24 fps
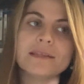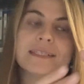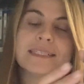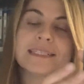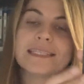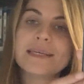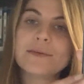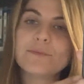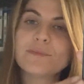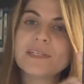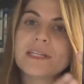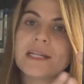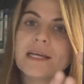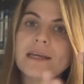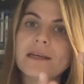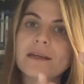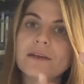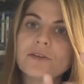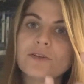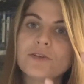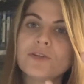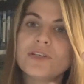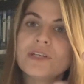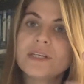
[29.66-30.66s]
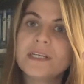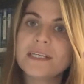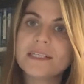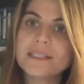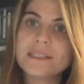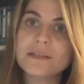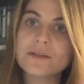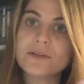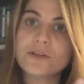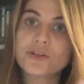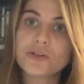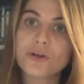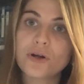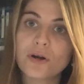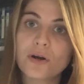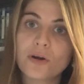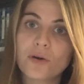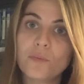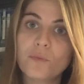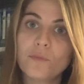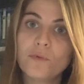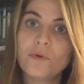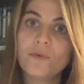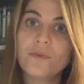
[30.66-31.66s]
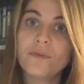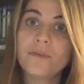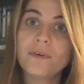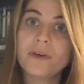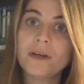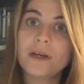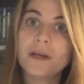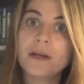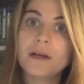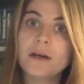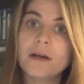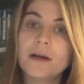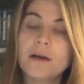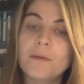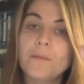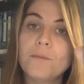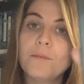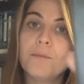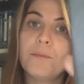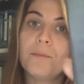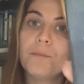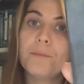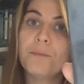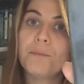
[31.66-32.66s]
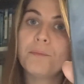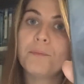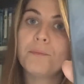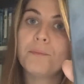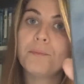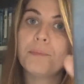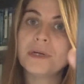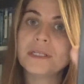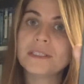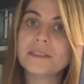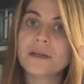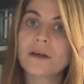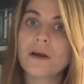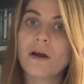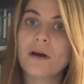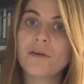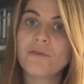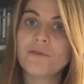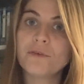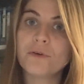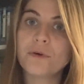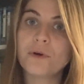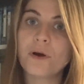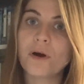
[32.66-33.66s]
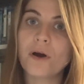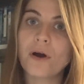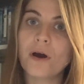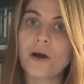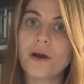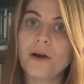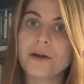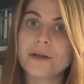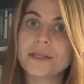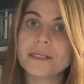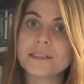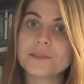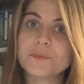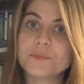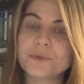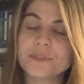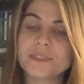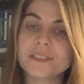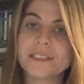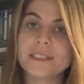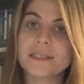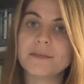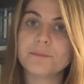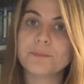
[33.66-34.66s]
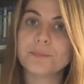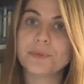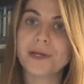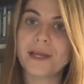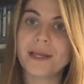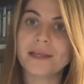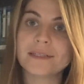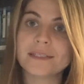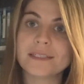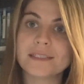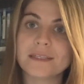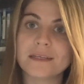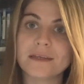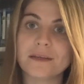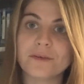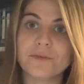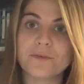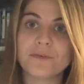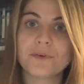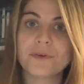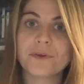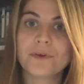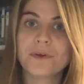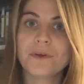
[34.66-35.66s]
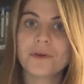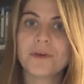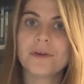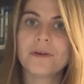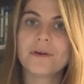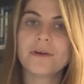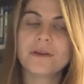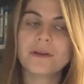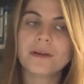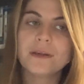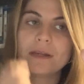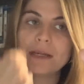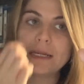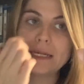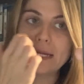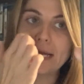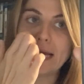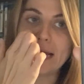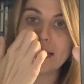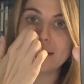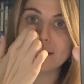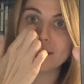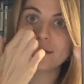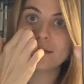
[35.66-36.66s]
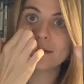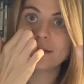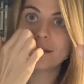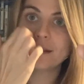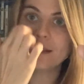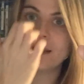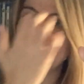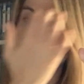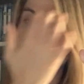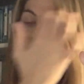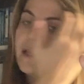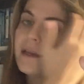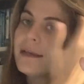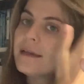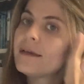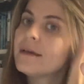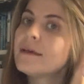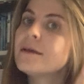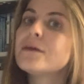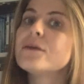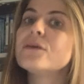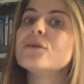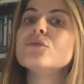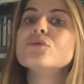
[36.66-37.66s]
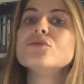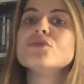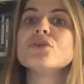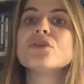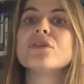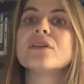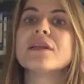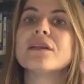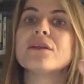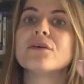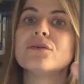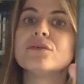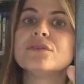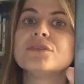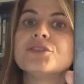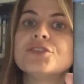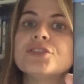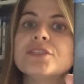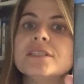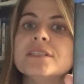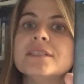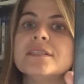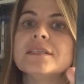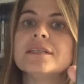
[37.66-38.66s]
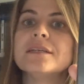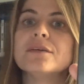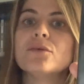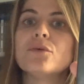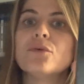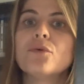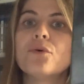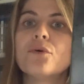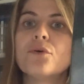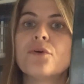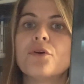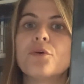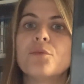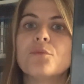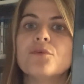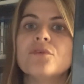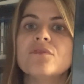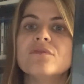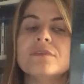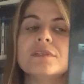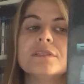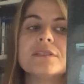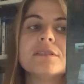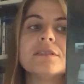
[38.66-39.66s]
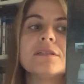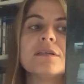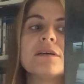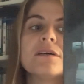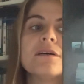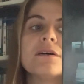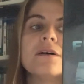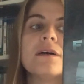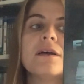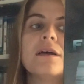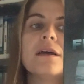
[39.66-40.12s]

Seems like a cheesy shark movie, but the cover art is pretty impressive, not like usually those cheesy horror movies, so